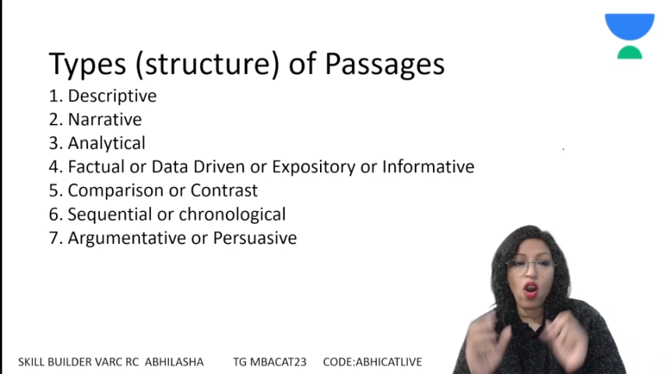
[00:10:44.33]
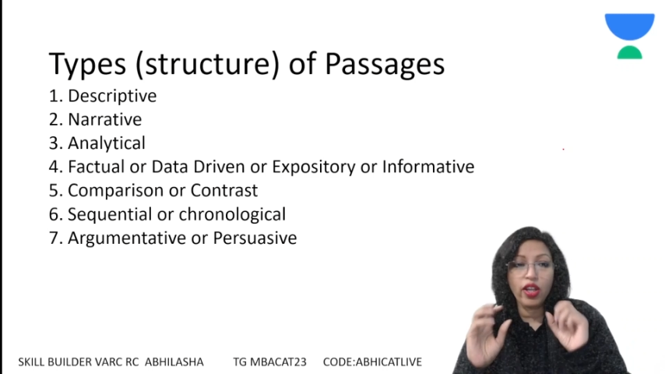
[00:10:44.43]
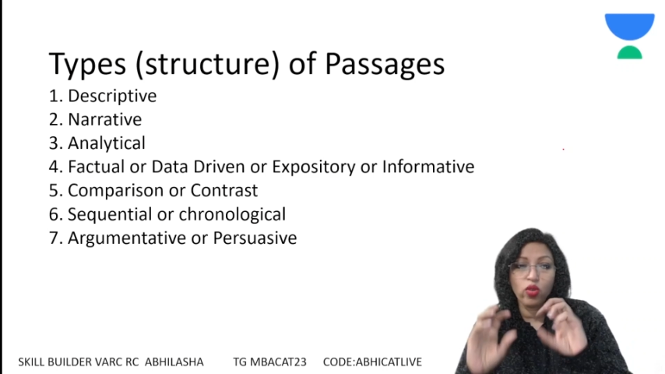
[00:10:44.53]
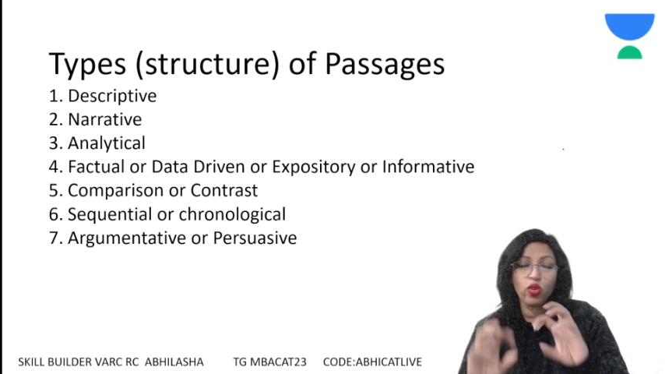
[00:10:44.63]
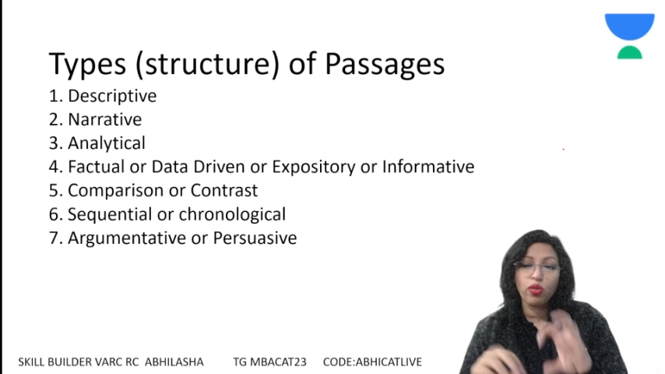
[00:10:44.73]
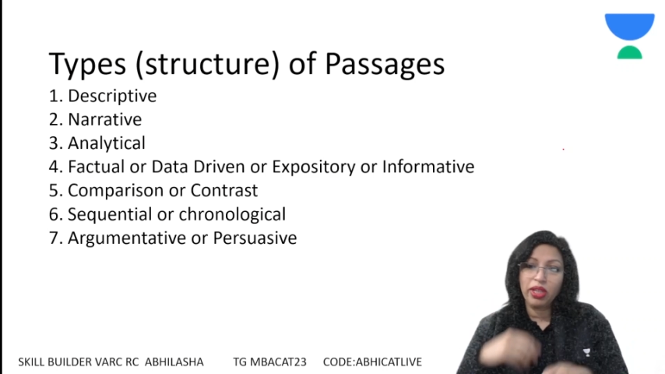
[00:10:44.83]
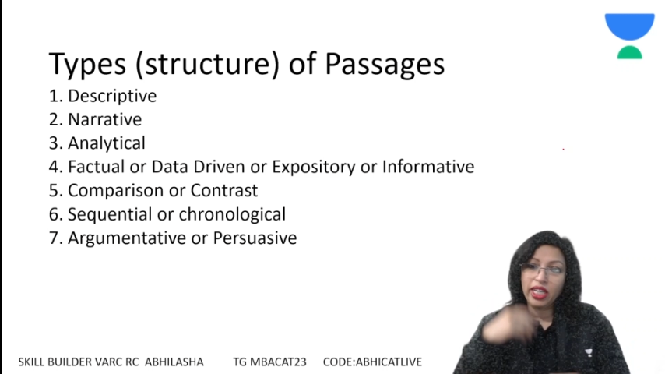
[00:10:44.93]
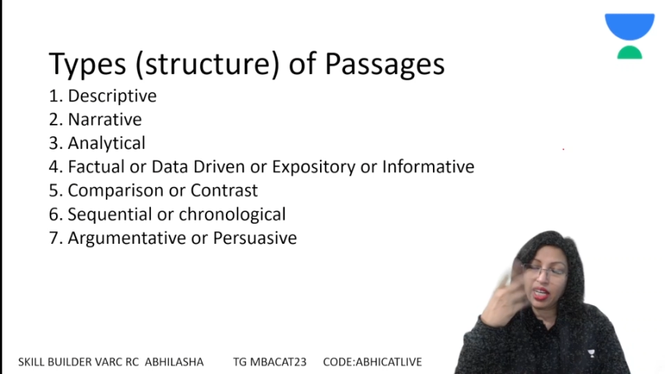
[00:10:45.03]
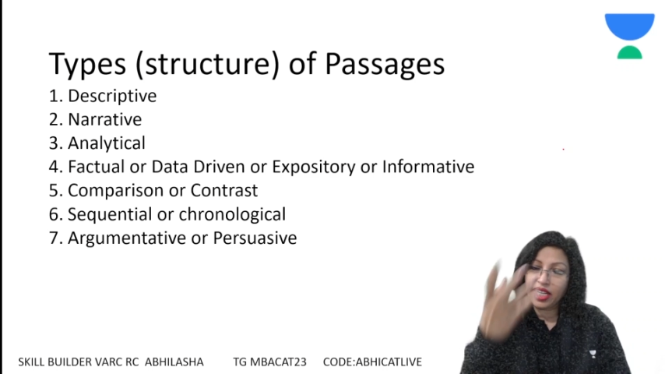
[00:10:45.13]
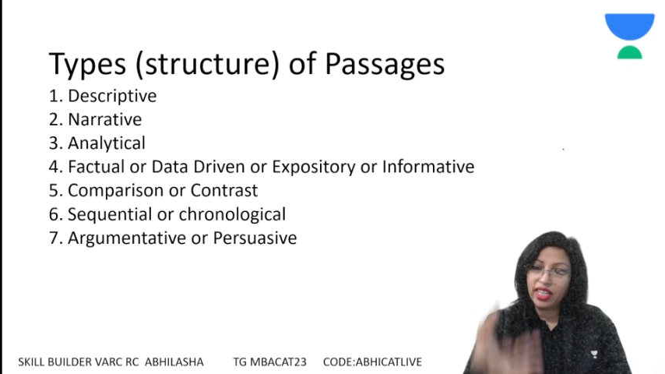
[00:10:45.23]
Or you could be
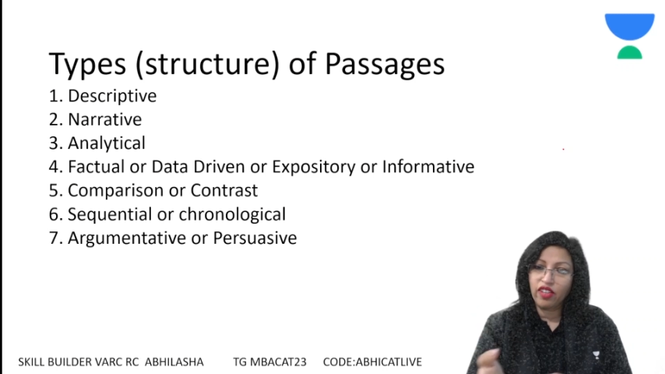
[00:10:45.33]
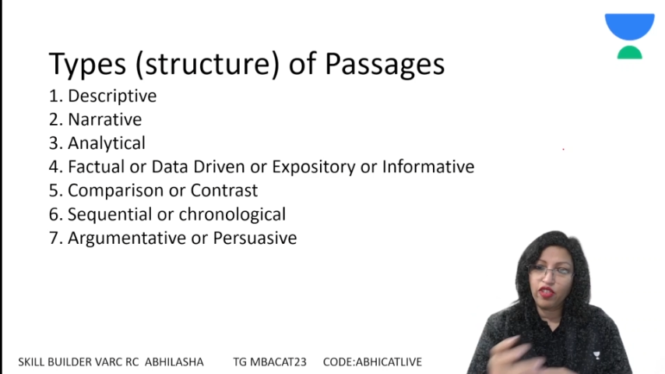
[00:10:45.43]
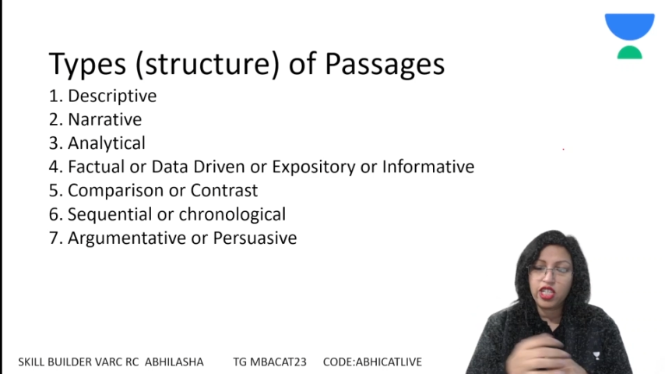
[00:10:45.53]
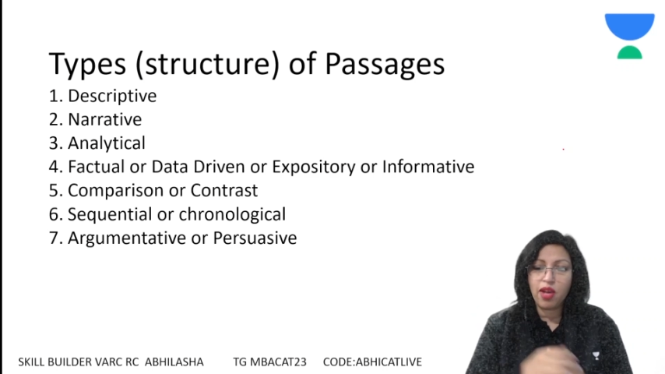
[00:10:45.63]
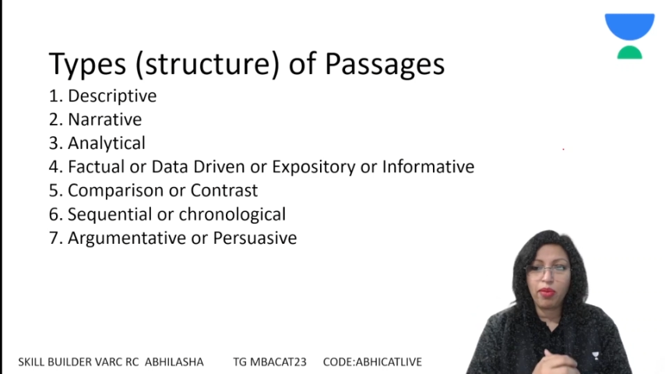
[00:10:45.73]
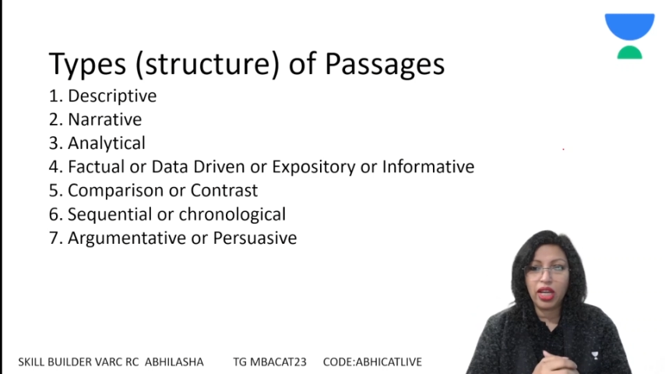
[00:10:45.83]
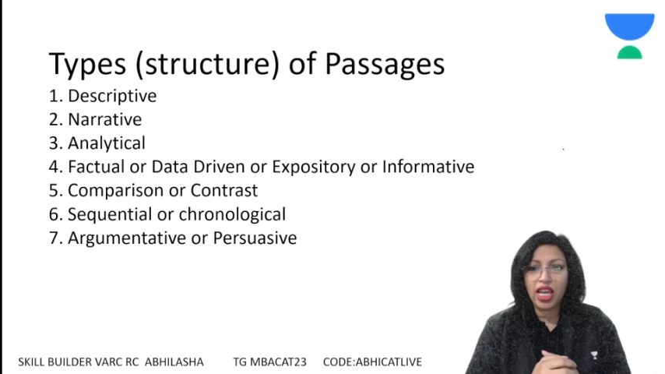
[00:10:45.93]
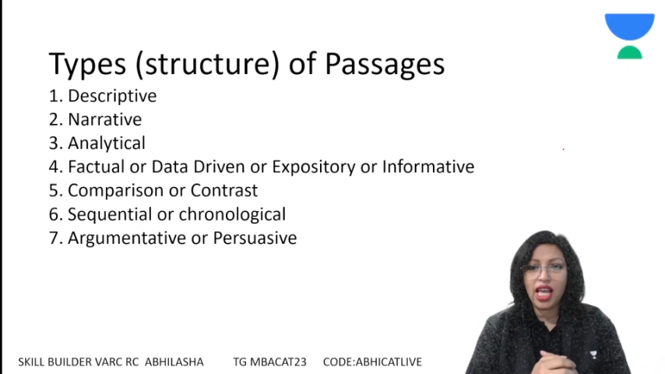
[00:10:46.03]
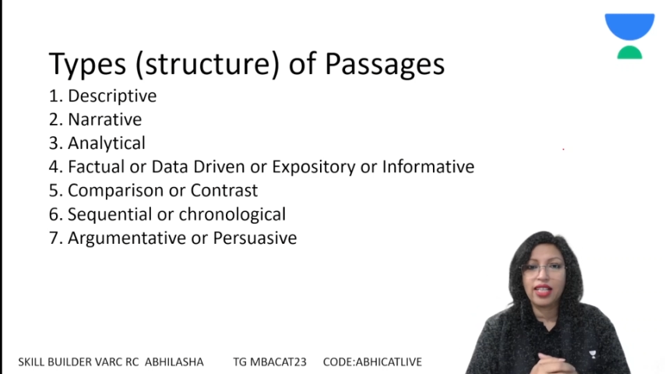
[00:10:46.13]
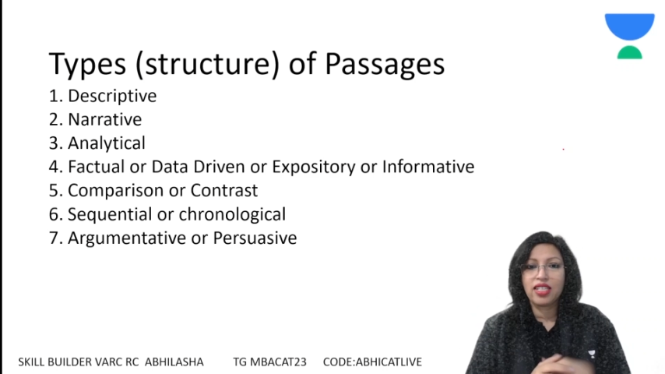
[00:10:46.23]
narrating it for
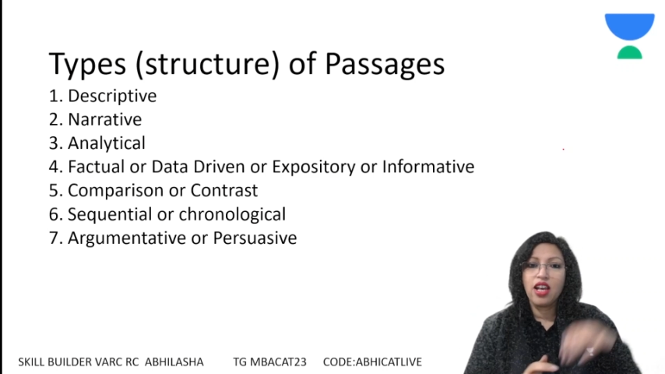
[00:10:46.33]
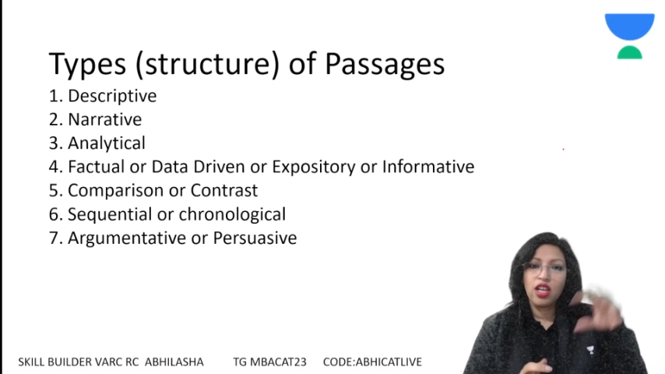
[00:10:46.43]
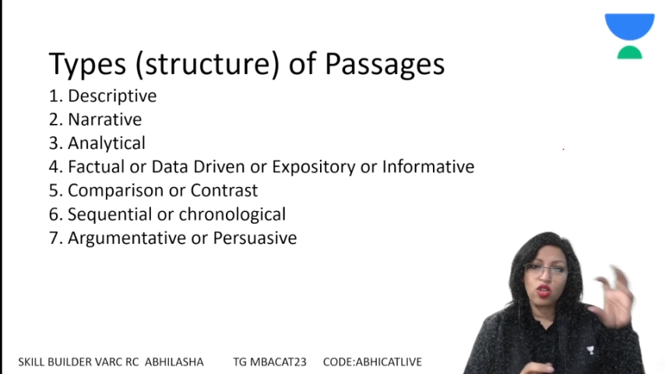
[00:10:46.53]
somebody else.